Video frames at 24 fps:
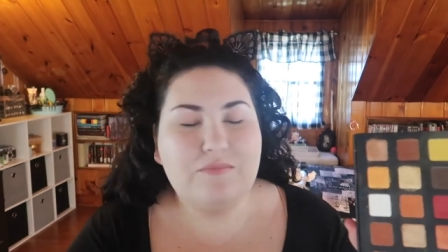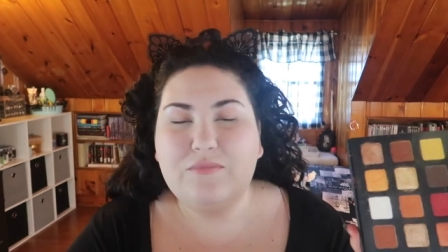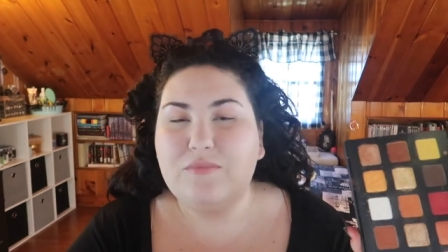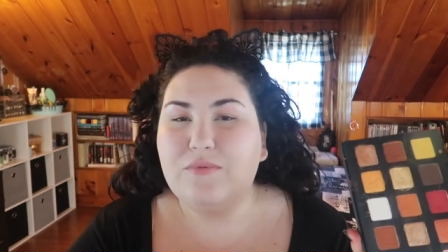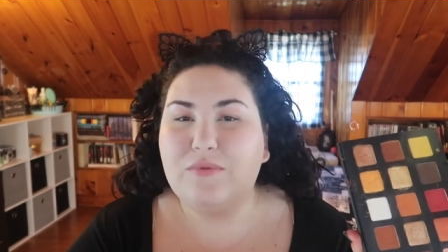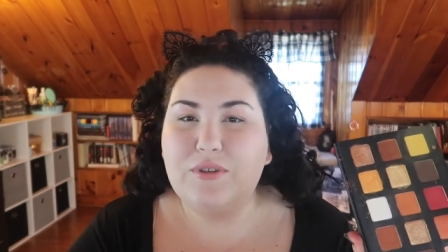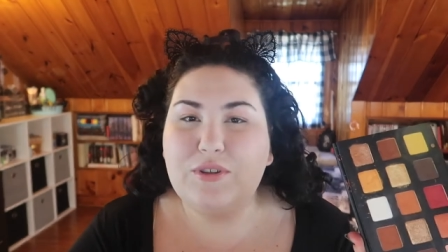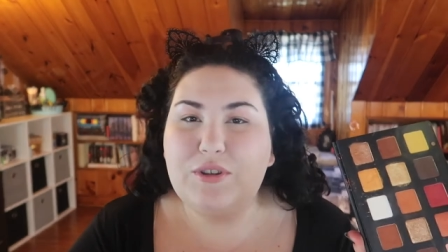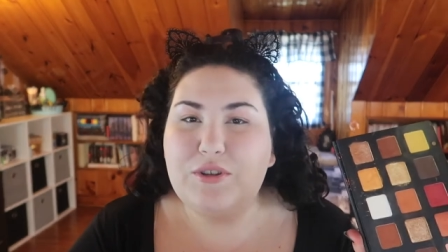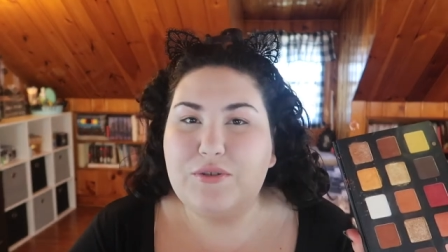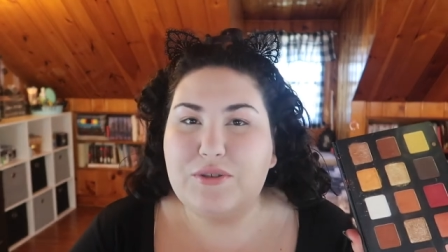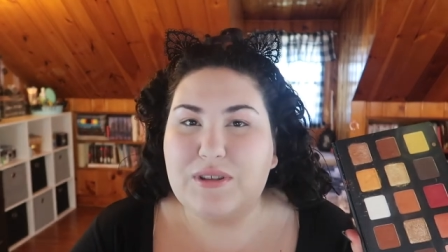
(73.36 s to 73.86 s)

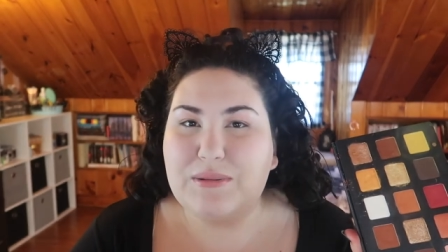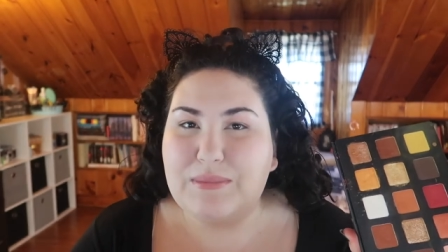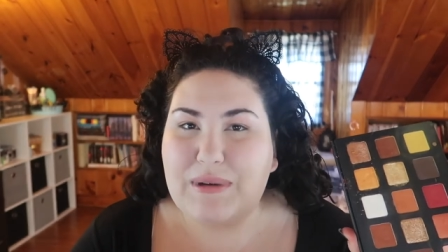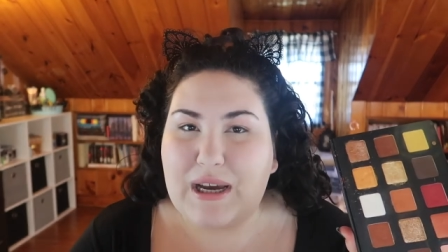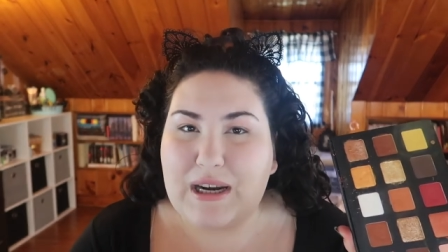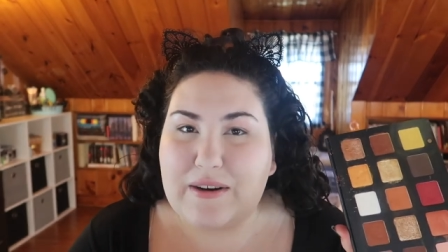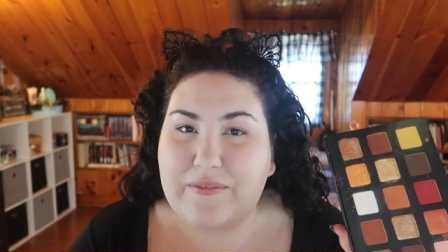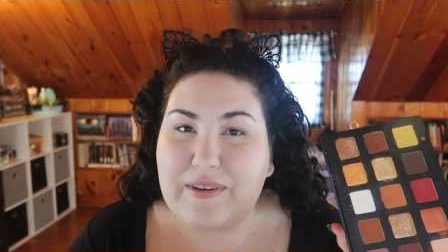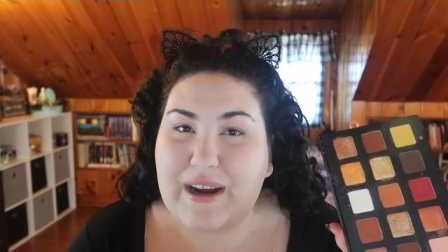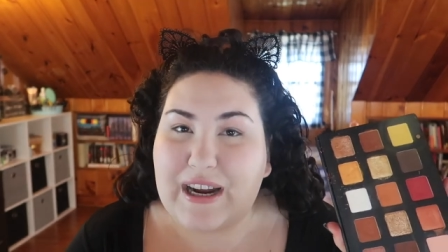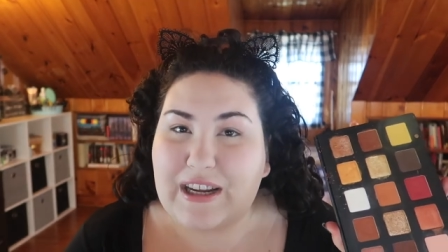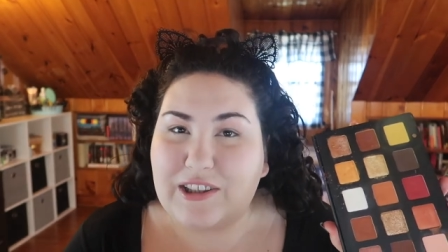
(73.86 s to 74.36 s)
we'll do some
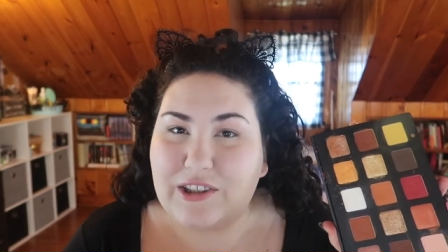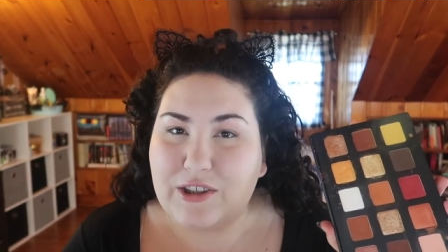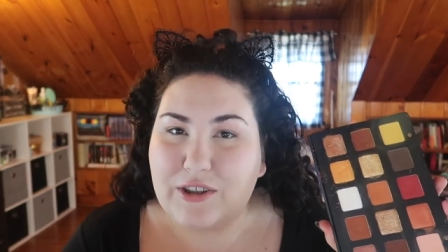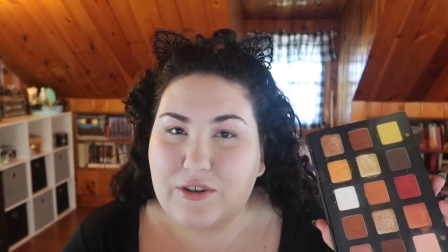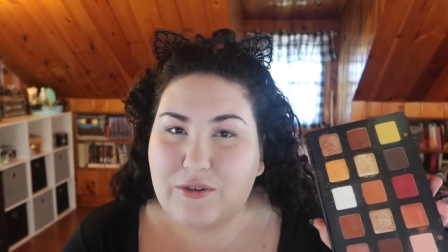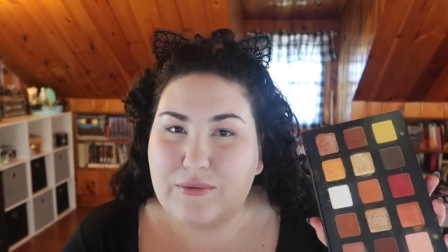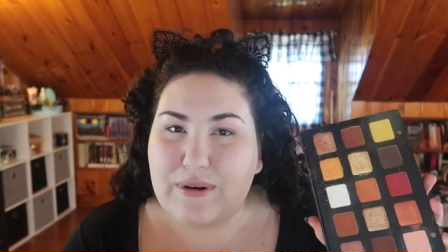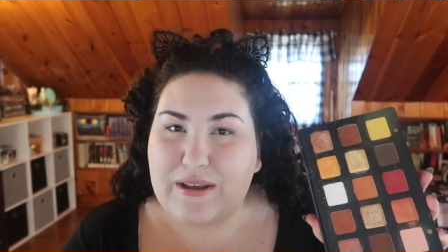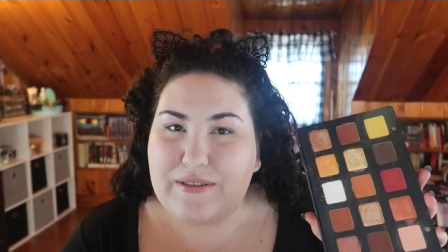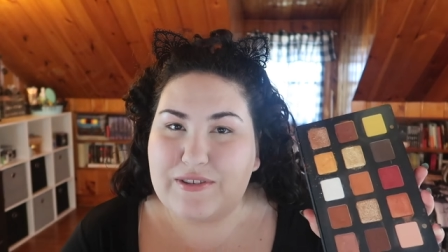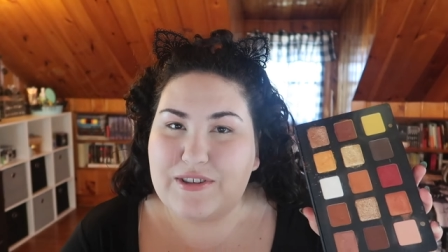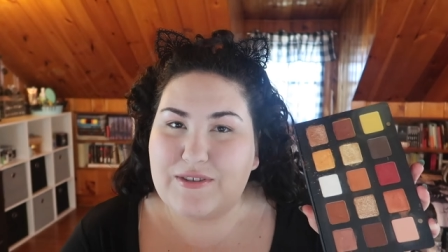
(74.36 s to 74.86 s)
kind of eye
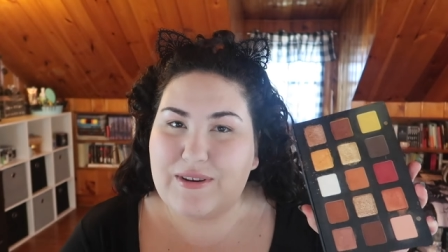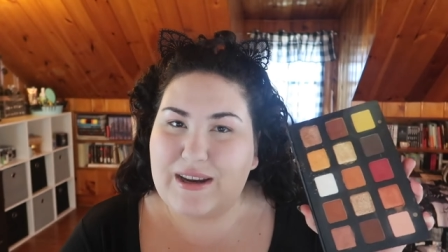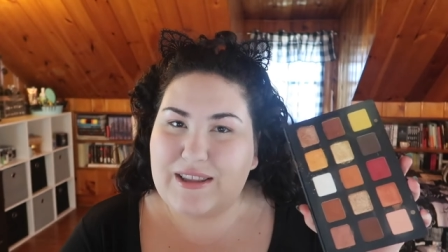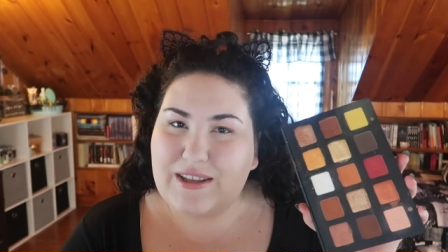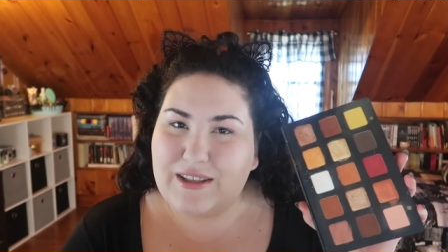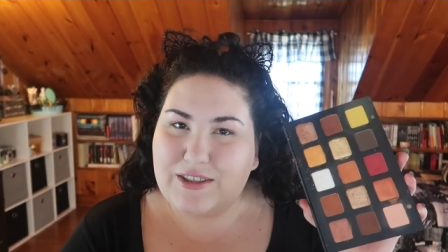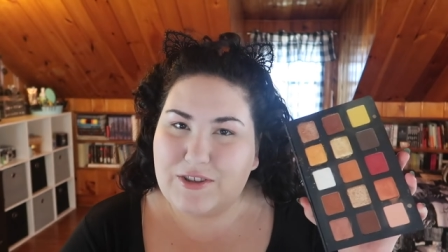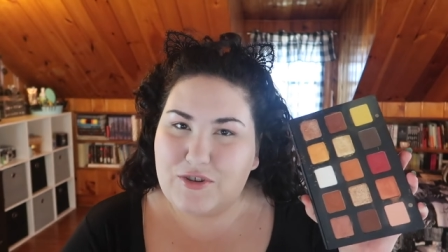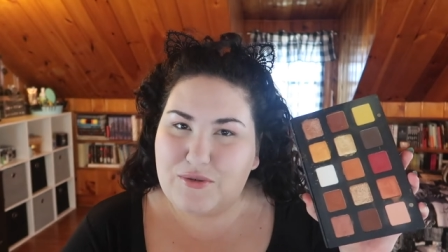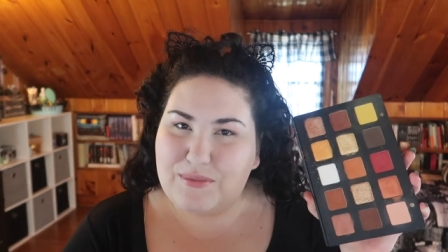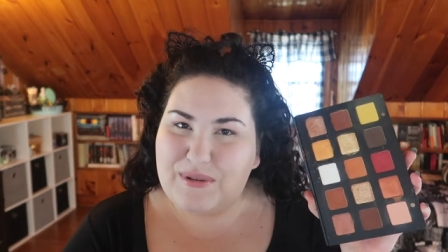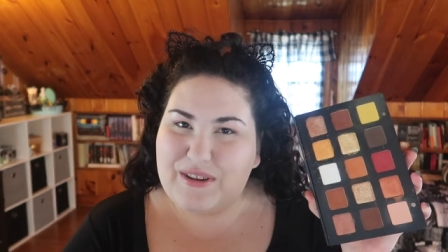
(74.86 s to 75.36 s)
look with. So I thought
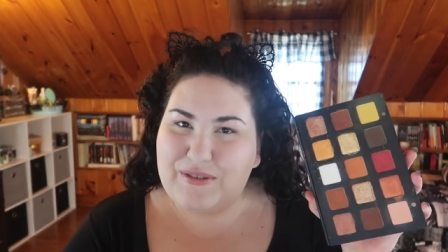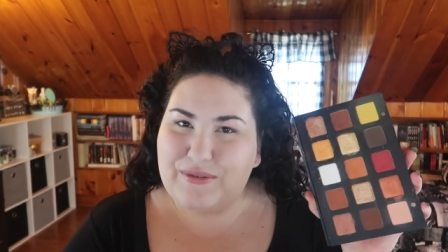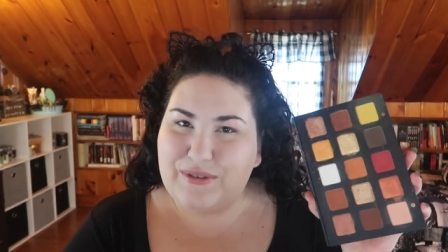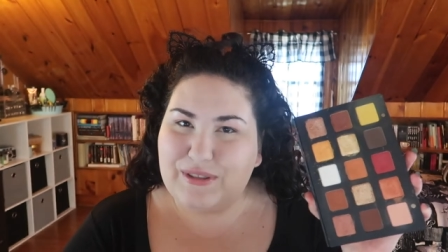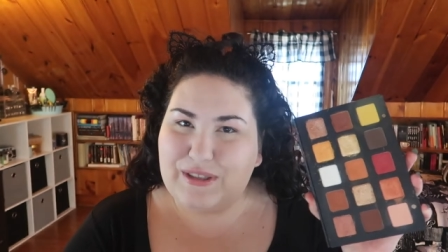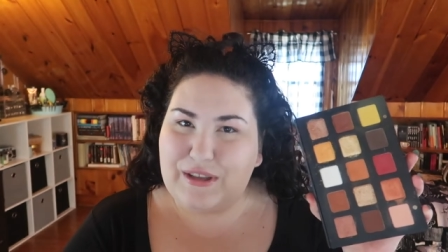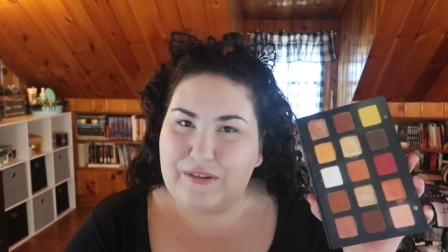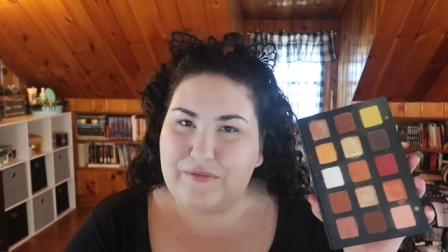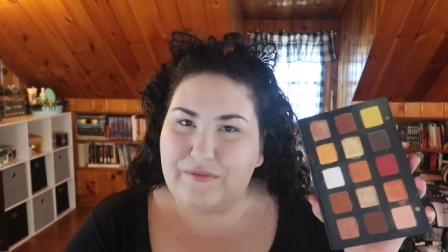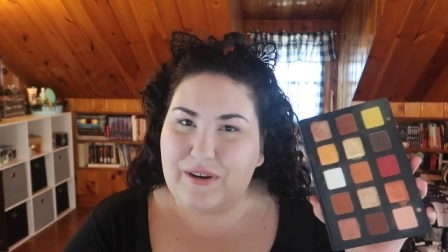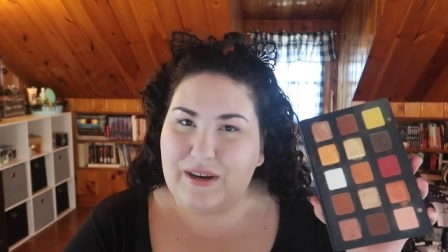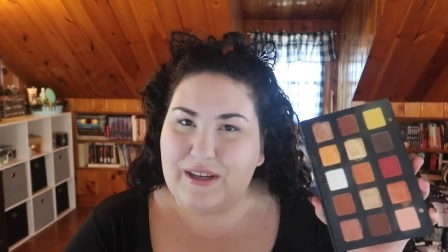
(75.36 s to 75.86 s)
that would be
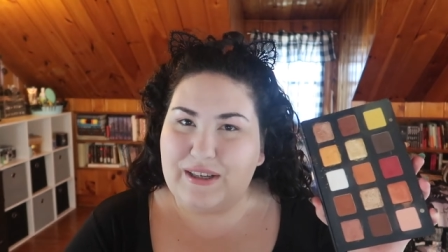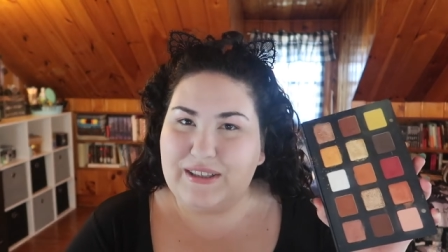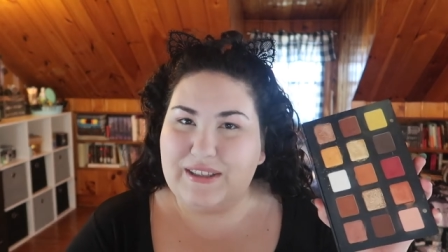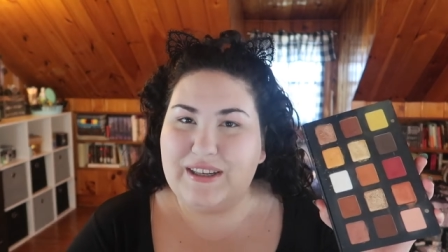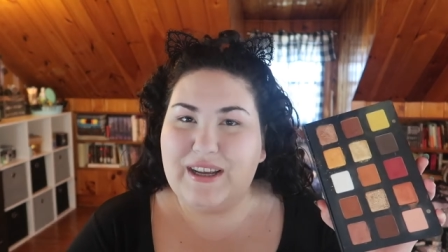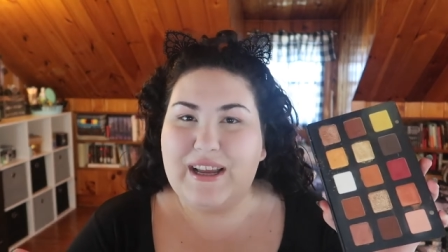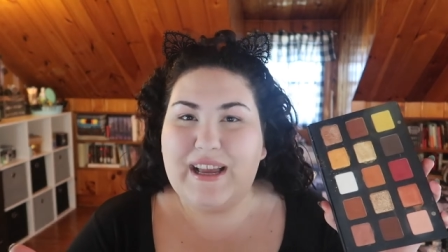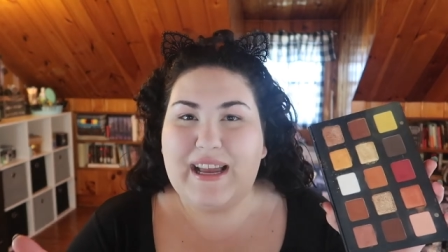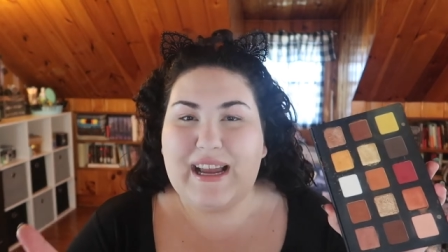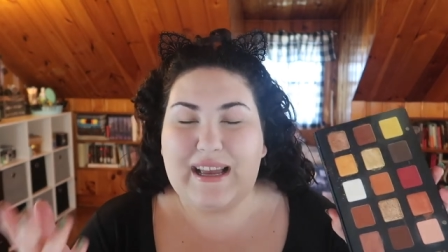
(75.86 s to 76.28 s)
really fun,